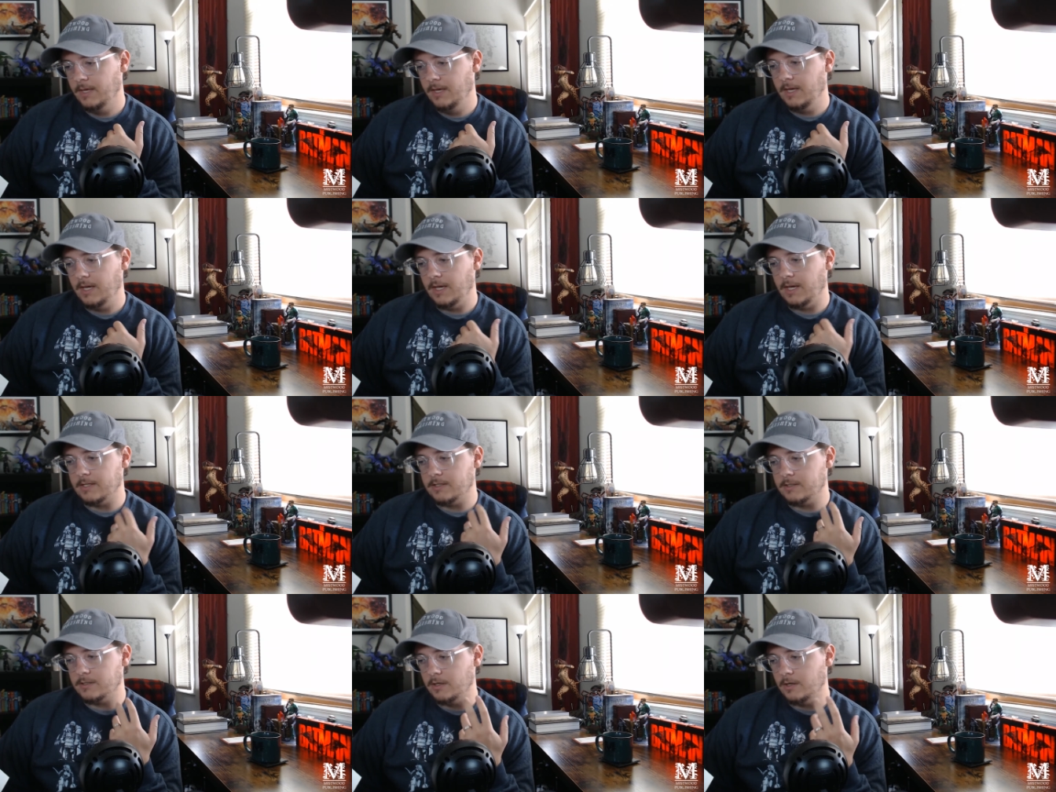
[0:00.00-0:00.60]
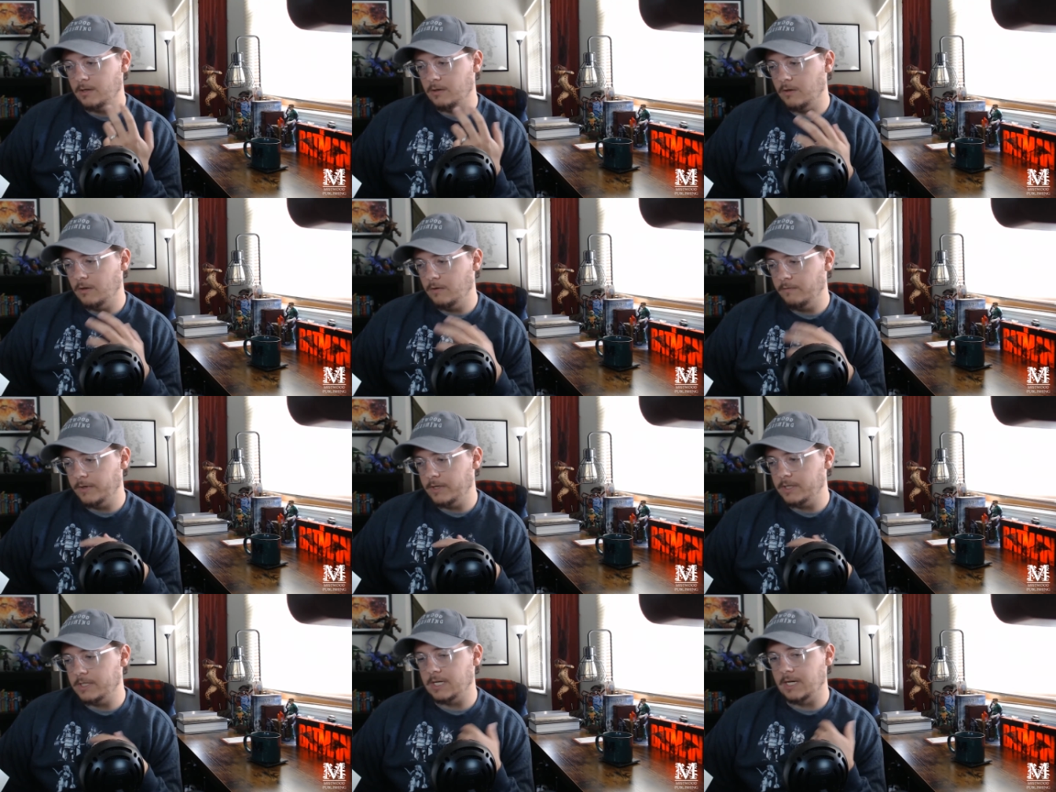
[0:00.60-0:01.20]
And so
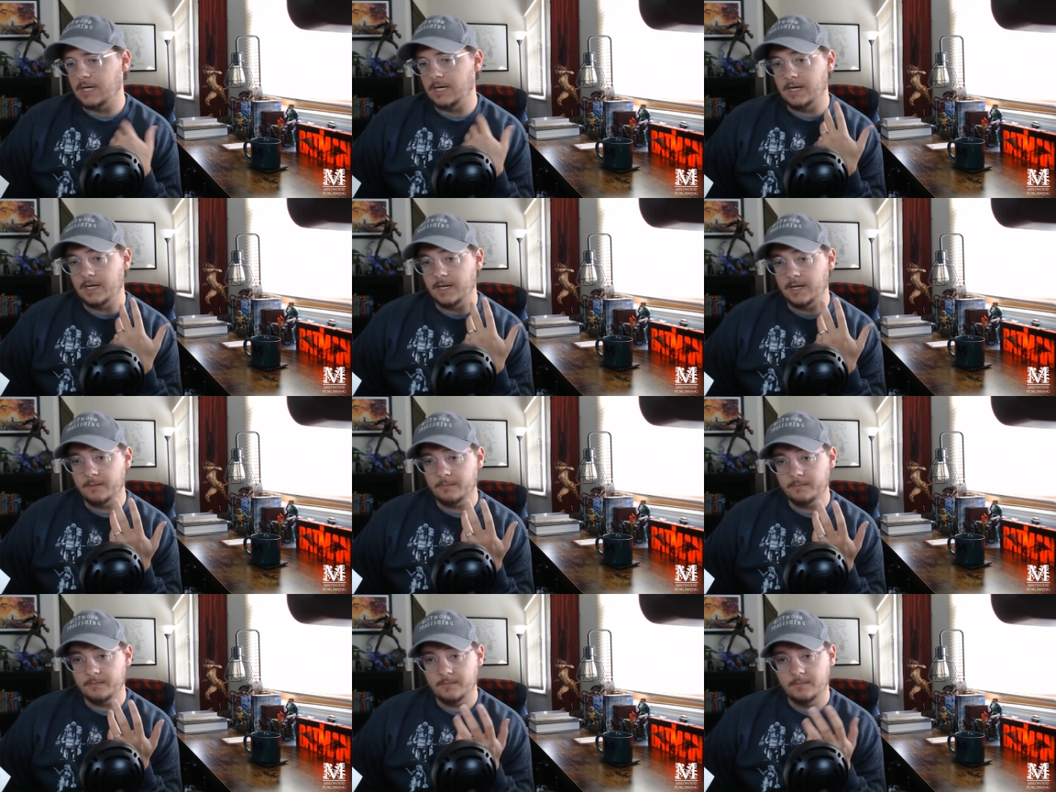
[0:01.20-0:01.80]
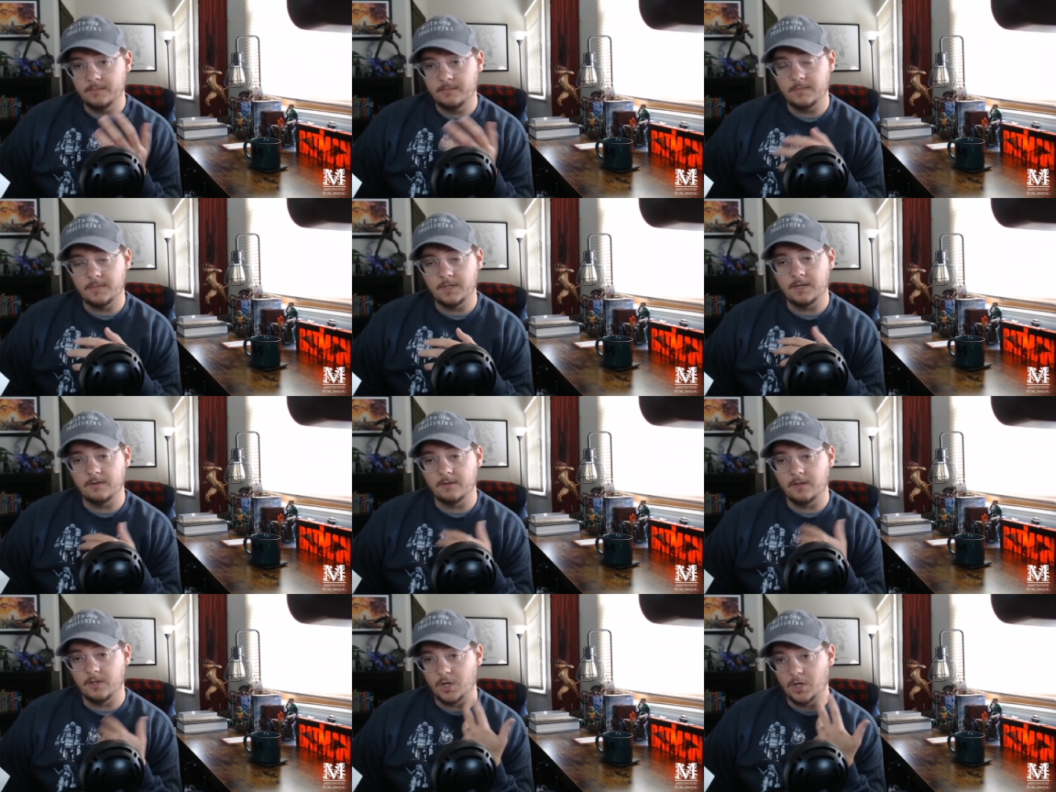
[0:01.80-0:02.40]
over time,
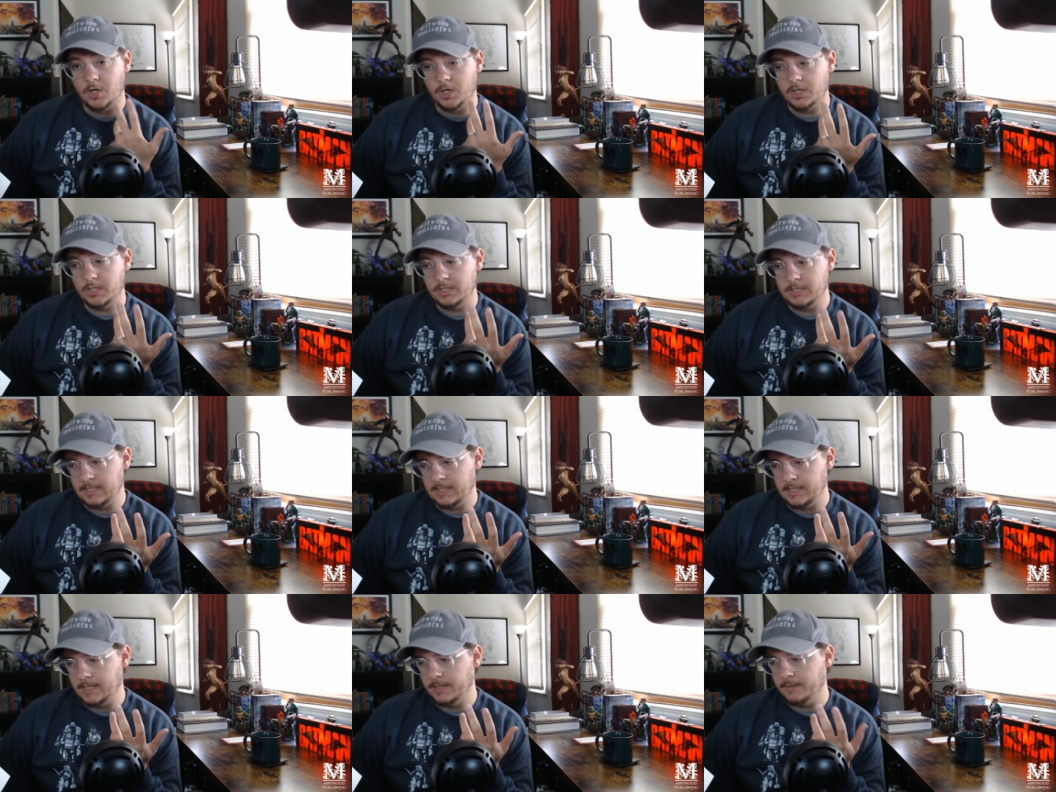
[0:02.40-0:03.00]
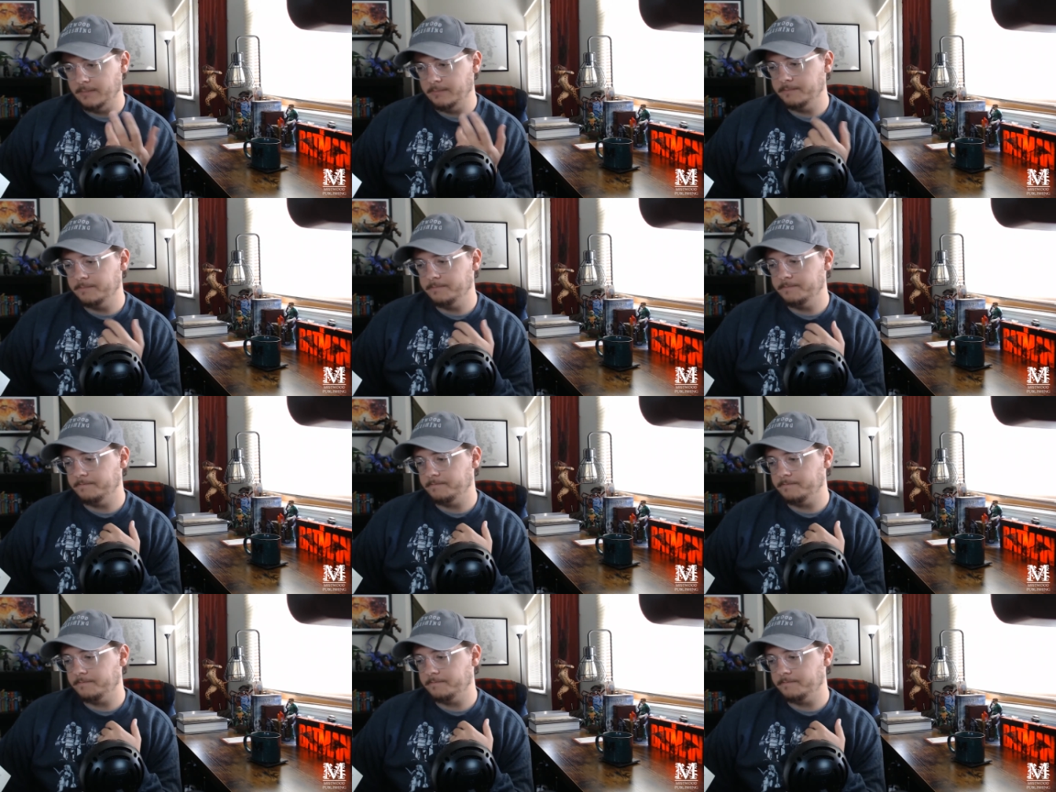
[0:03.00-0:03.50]
a long time,